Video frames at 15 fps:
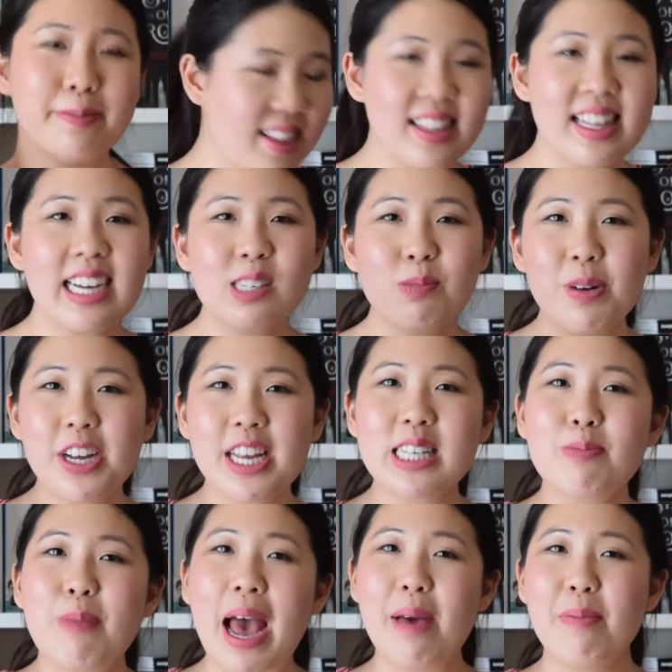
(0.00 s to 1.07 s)
The next book is
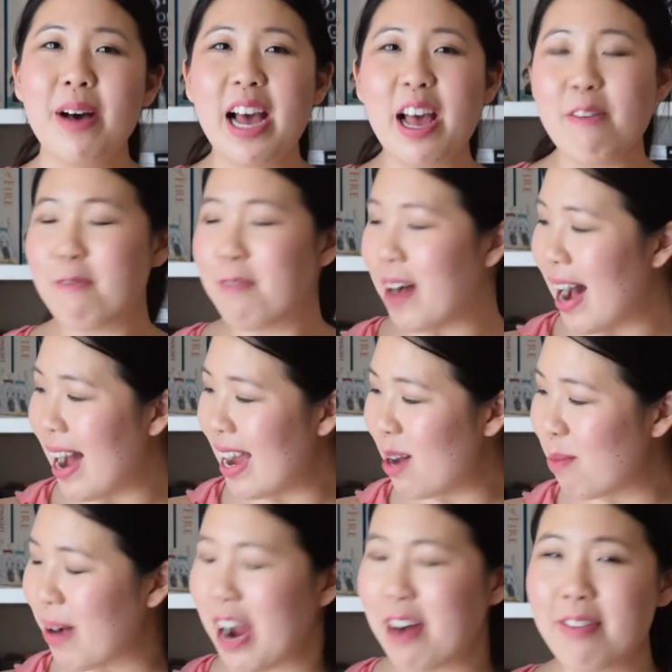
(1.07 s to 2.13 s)
Paper and Fire
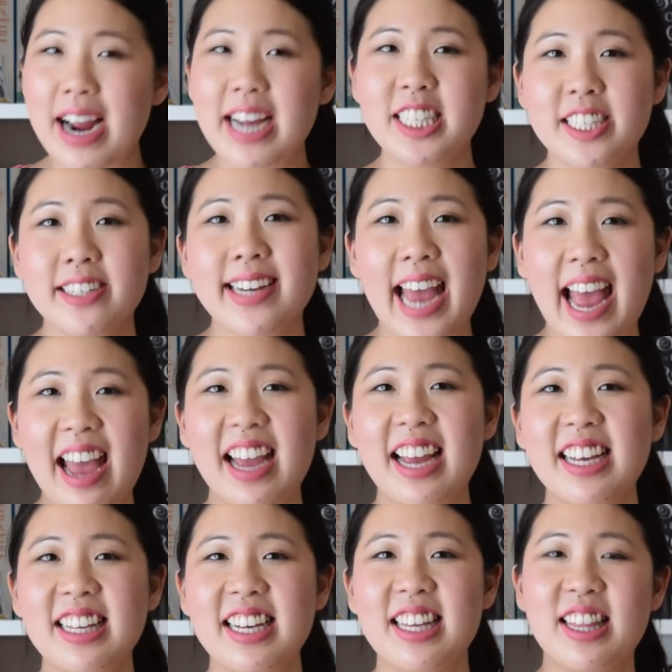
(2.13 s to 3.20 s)
by Rachel
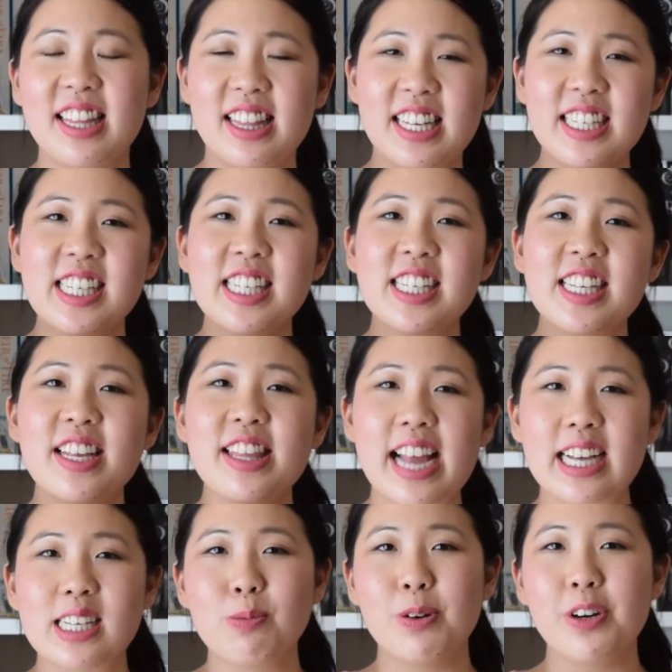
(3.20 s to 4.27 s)
Caine, and this is the
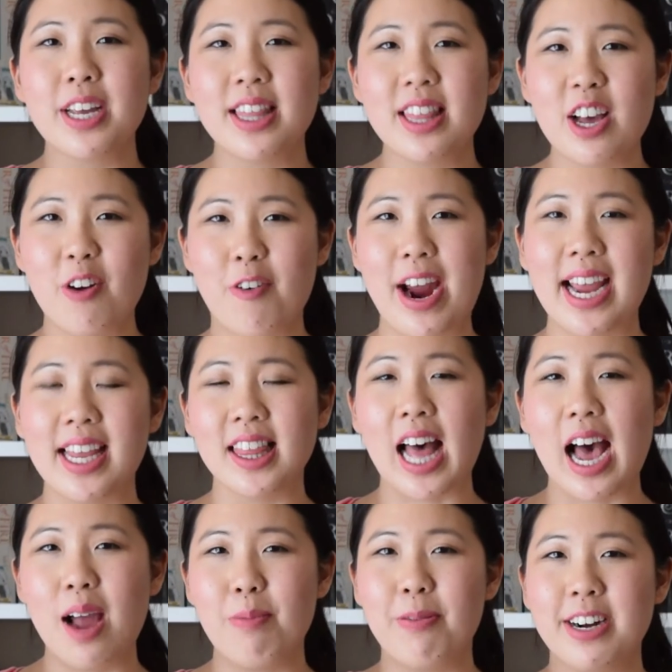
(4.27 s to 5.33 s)
next book in the Great
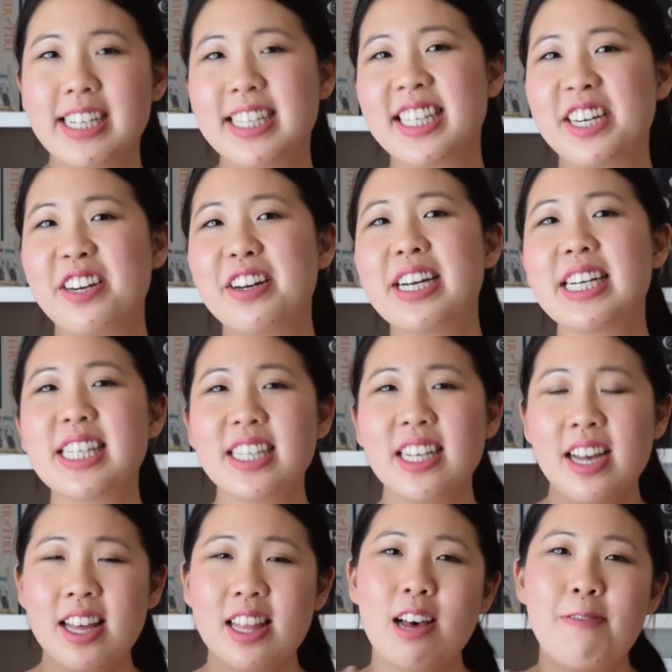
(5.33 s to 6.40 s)
Library series,
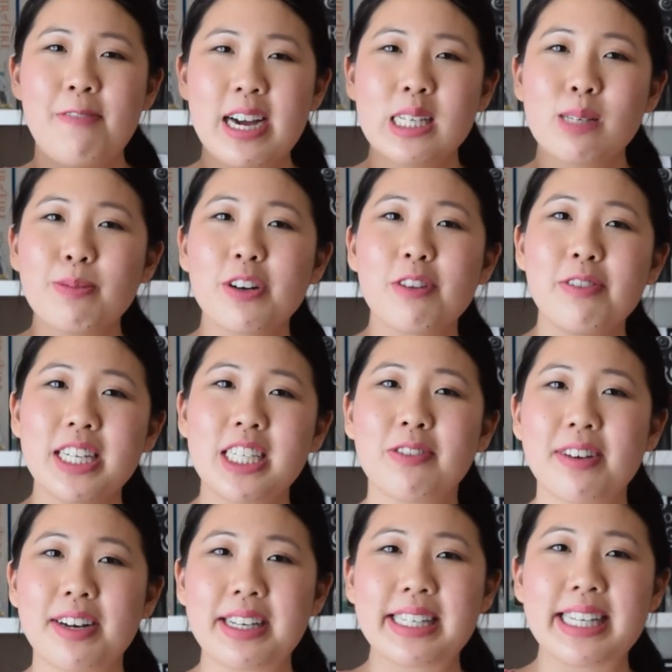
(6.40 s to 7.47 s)
the first book which
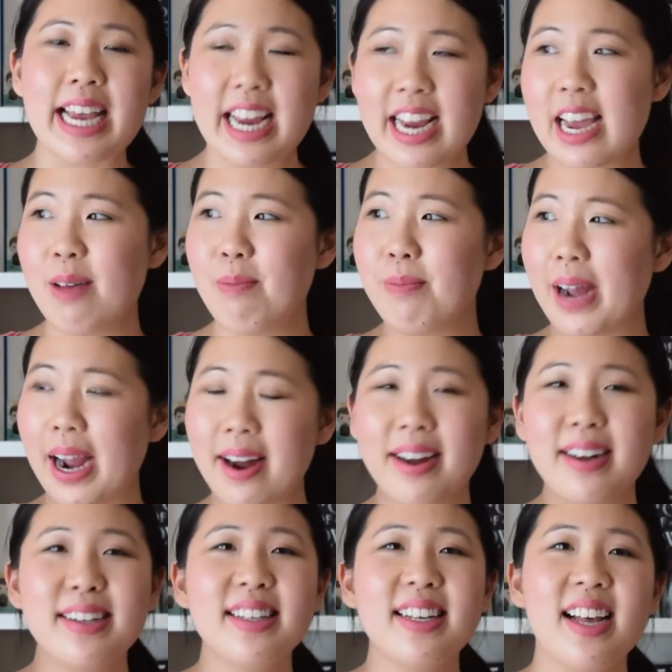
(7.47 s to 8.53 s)
was Ink and
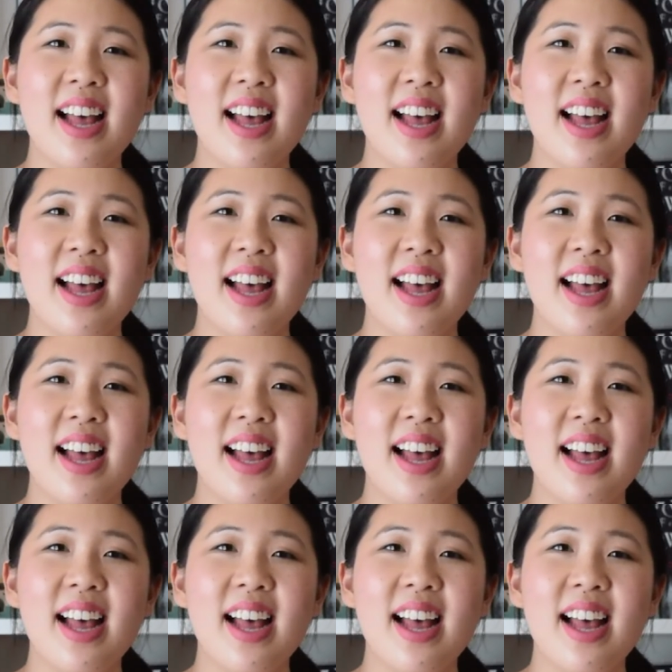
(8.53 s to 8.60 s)
Bone.